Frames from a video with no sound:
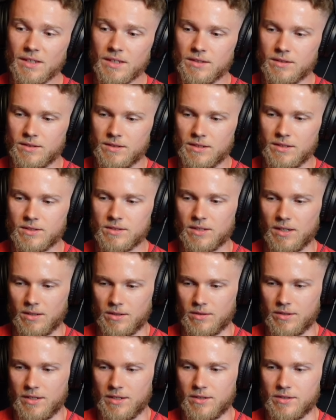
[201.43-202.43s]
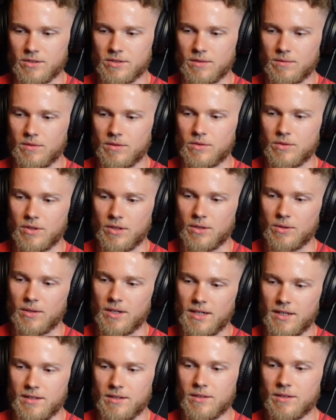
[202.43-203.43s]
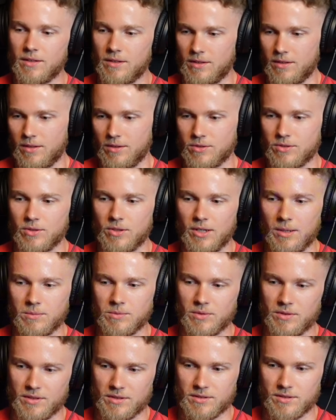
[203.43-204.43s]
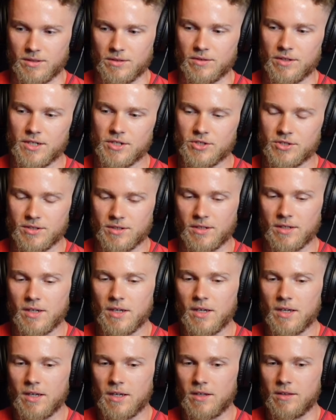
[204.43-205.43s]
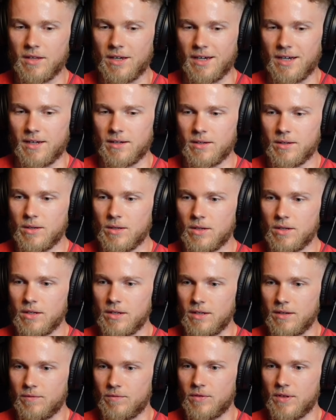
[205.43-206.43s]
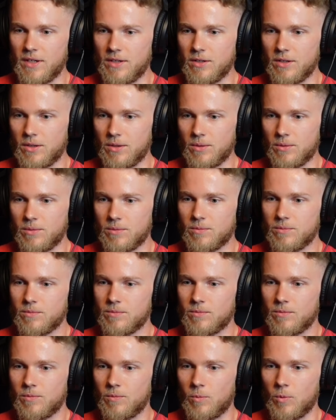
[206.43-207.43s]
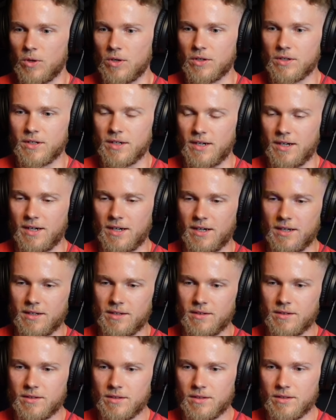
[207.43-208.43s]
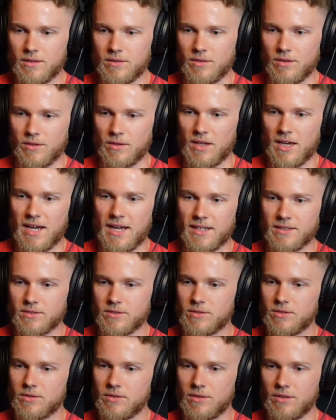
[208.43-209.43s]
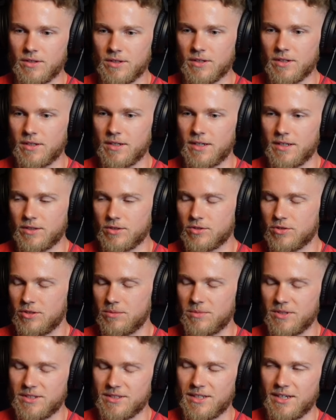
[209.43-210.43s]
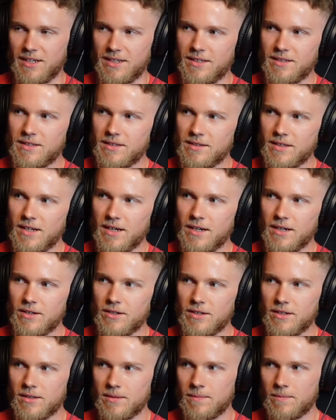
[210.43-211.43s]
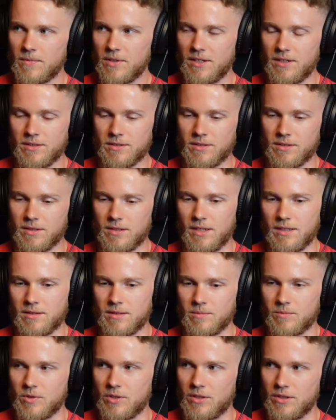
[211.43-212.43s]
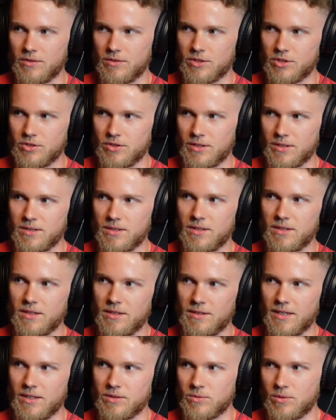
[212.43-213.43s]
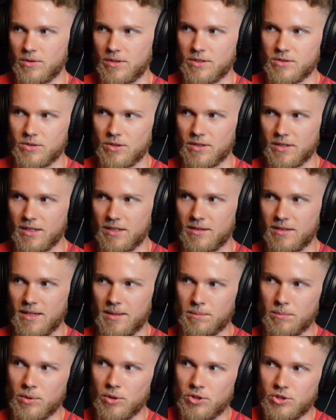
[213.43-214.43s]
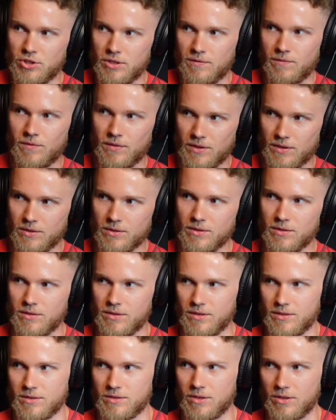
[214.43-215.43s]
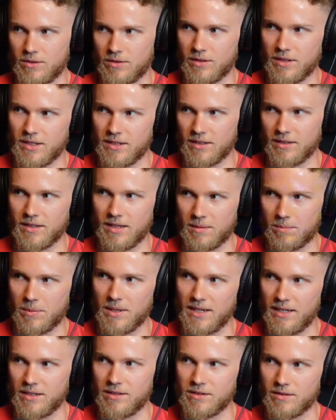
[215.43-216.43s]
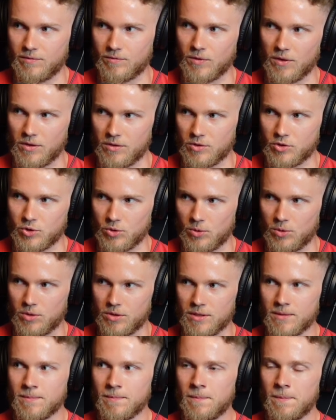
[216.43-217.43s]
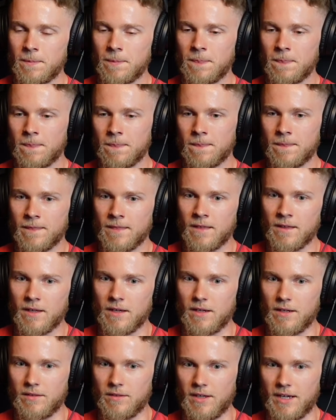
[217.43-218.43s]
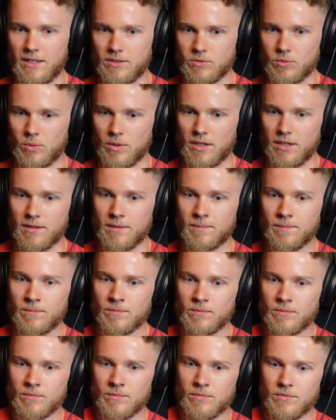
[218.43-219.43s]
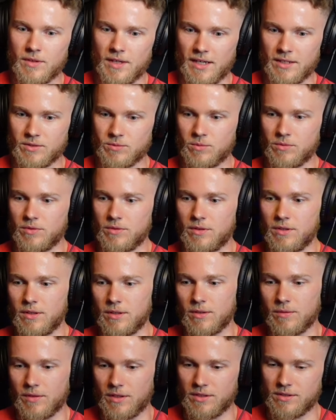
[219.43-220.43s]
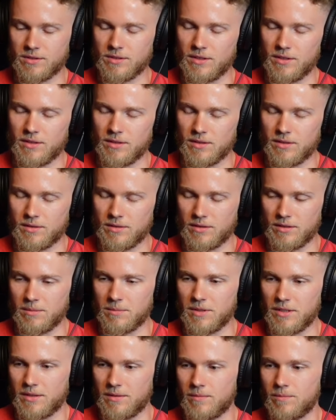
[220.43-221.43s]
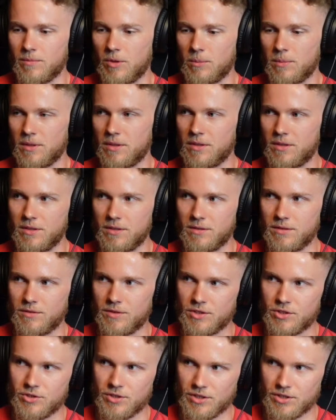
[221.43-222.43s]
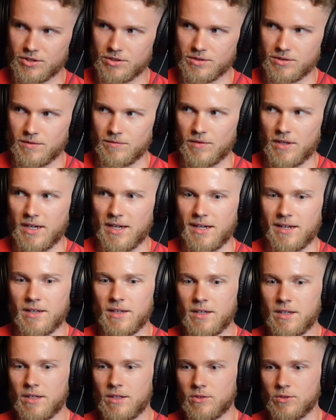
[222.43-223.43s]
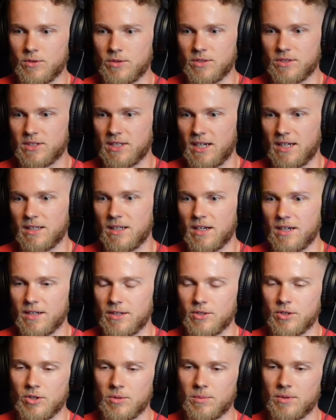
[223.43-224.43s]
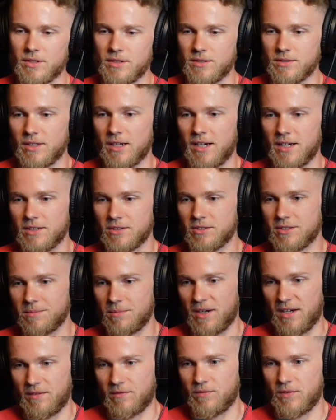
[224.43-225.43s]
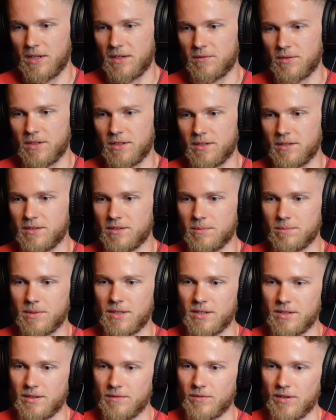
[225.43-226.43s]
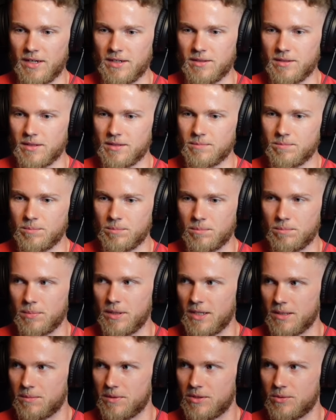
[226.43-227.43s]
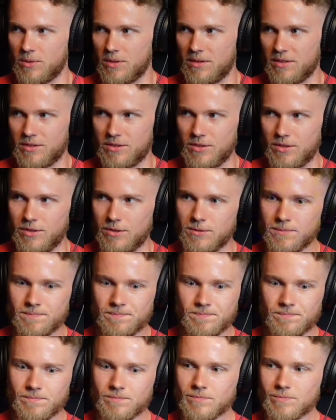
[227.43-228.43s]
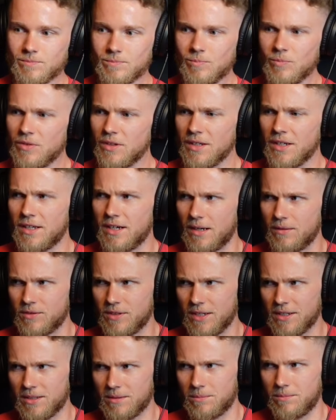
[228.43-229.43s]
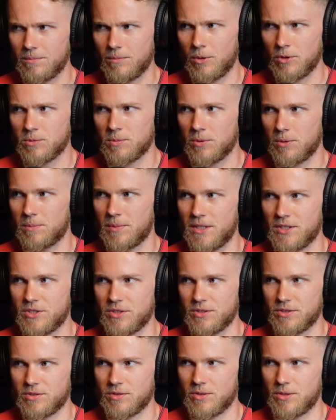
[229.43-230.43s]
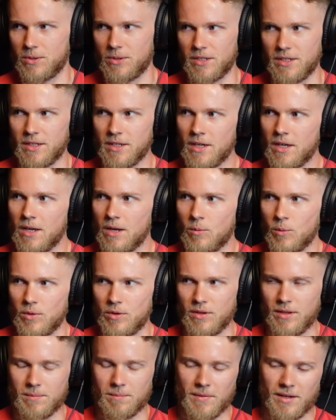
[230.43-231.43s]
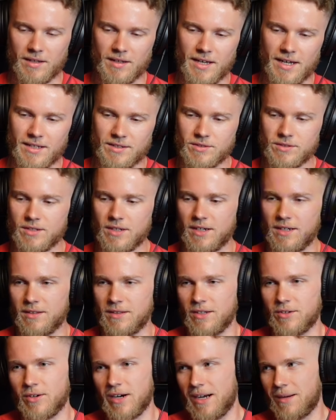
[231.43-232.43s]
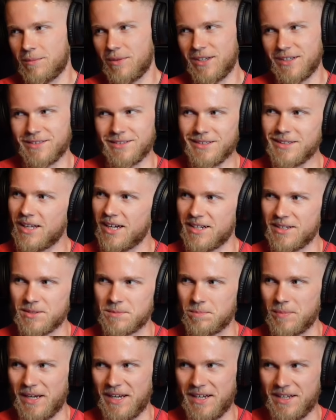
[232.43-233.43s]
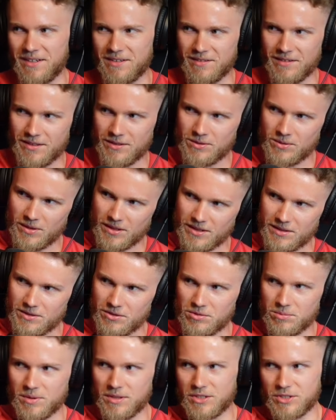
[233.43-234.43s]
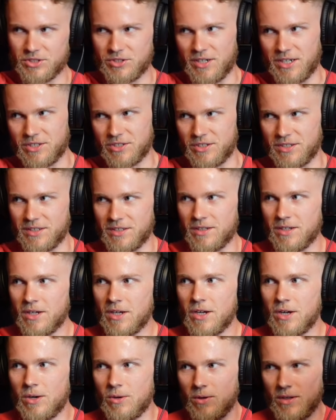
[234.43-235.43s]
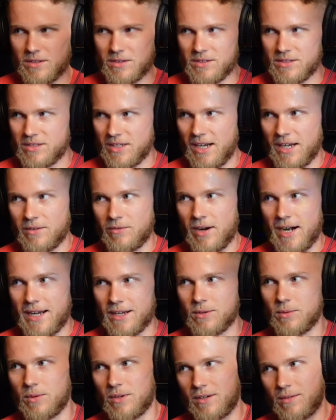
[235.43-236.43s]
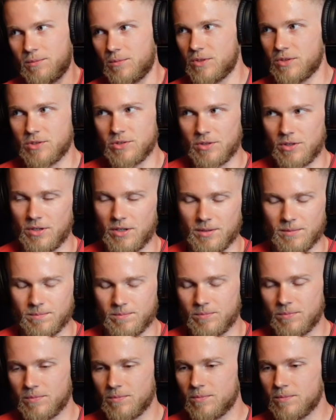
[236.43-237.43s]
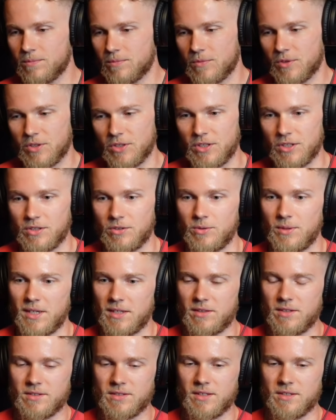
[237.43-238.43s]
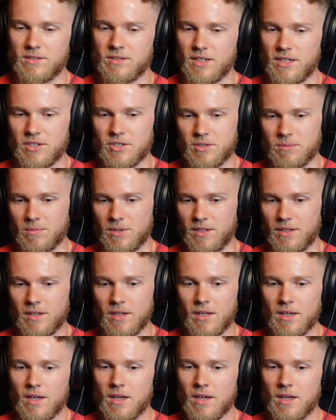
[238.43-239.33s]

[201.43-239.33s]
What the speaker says: decelerators of the throw, and it also helps with acceleration, that if they don't work on their lats, they're going to get extremely tight in that area, and it's going to get them really restricted, and that's where they start getting that pushy feel, and they start getting that pain in the front of the shoulder, and that's where they're going to see the limited mobility and the restrictions of that. So the sideline Cobra is honestly my favorite, and if I had to pick between the 2. And I've taken multiple pictures through it where they're like, my lat's tight. They grab like the lightest band and they do like a little bit of stretching, or like the side rack one, which are good. You get the sensation, but